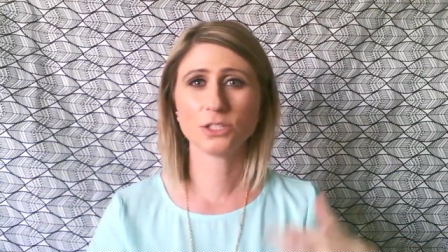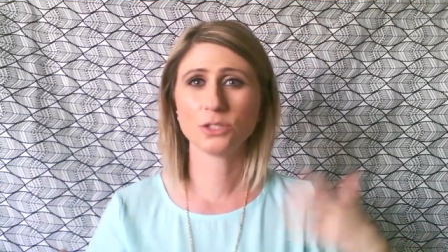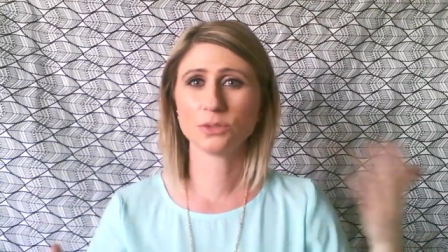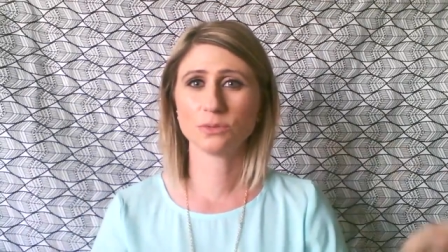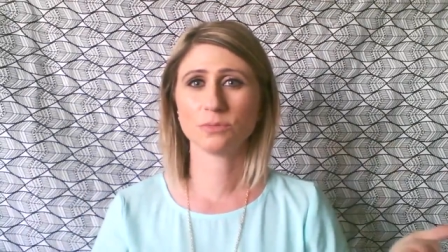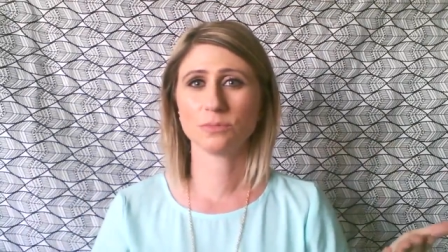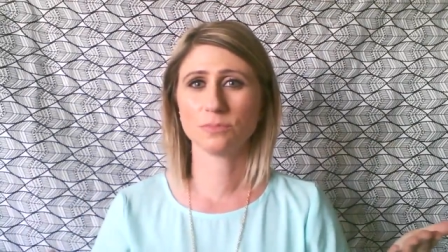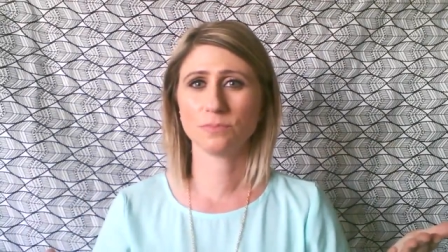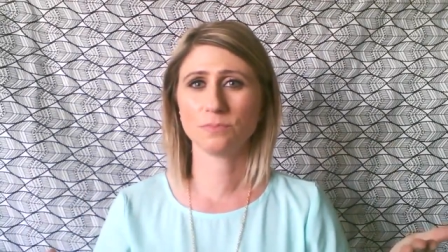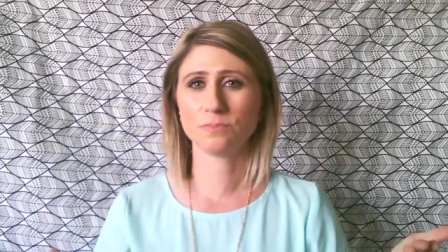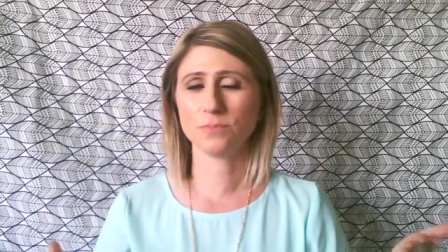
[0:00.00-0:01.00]
You,
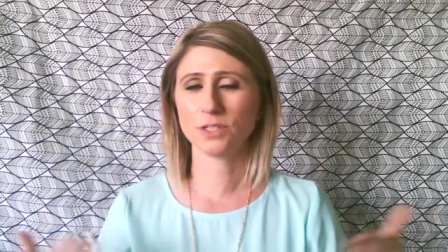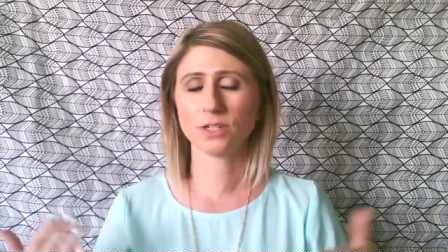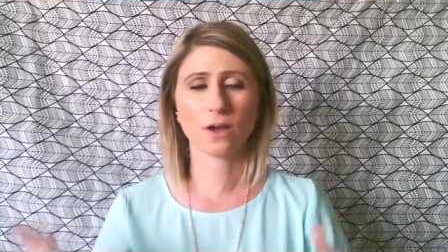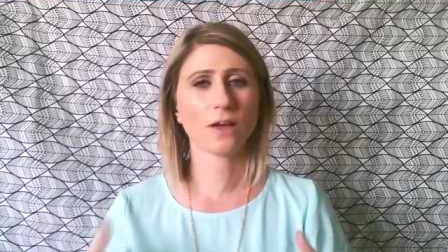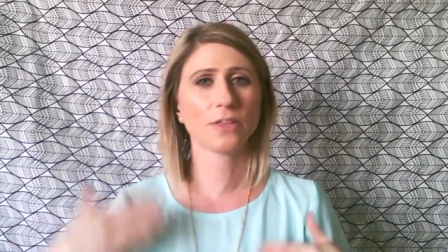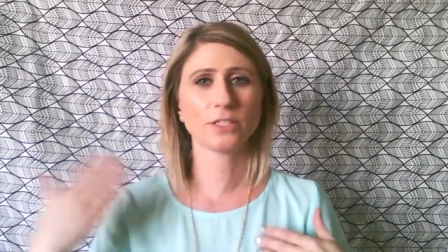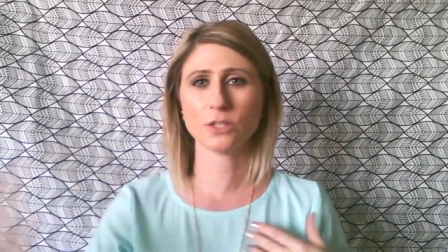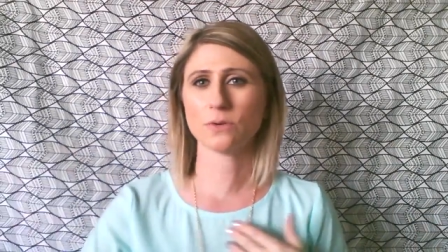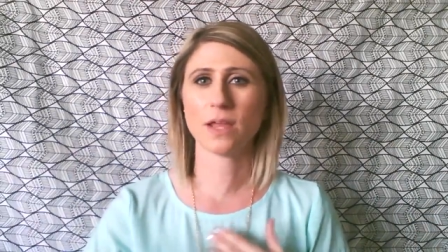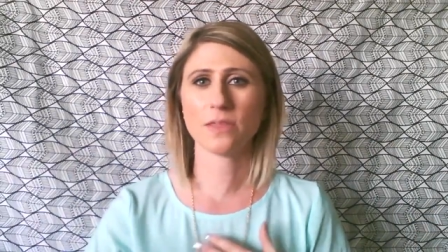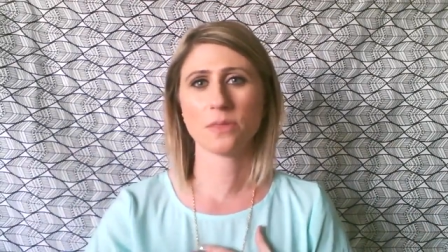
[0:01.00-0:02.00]
you know, how they
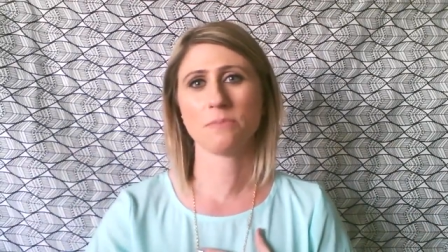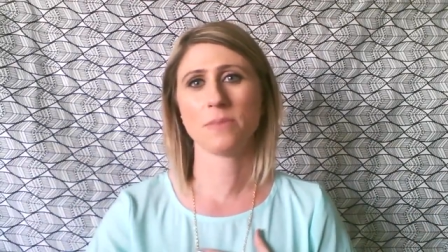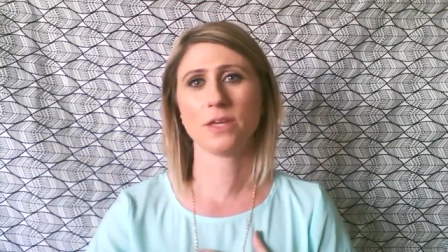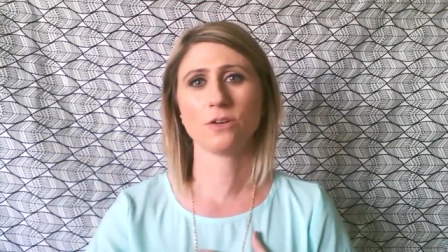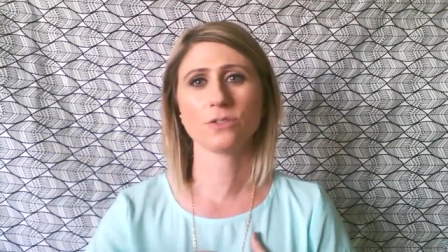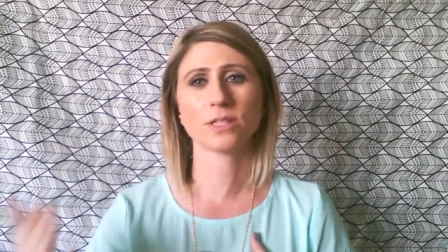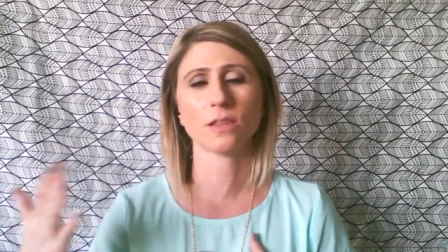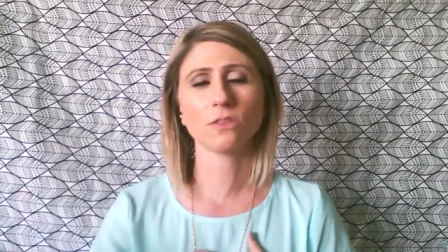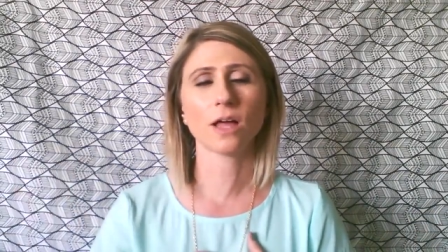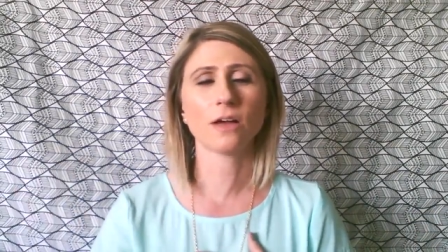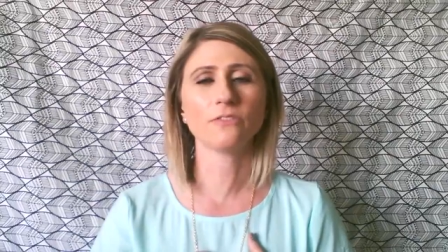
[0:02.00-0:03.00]
donate the meals. I
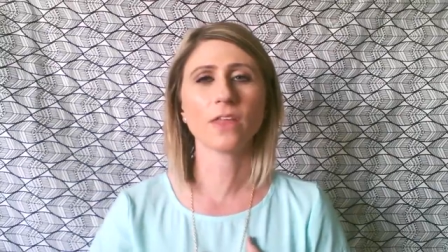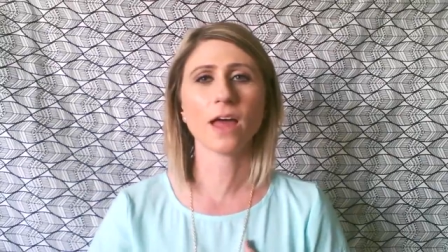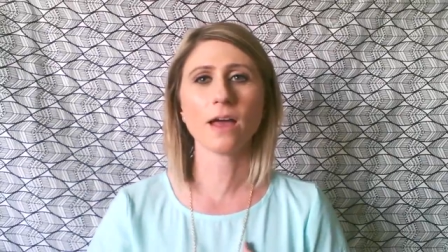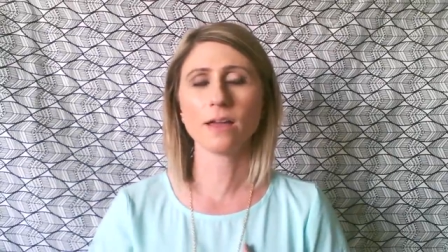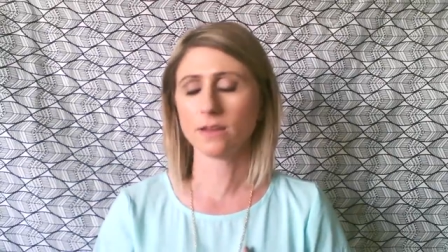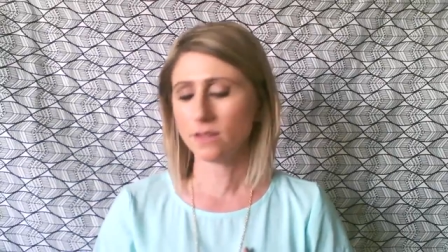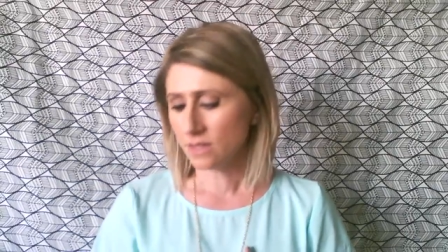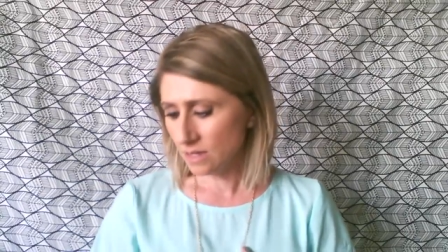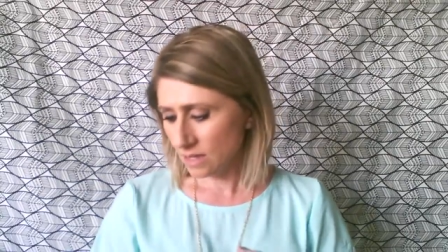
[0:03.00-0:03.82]
love that.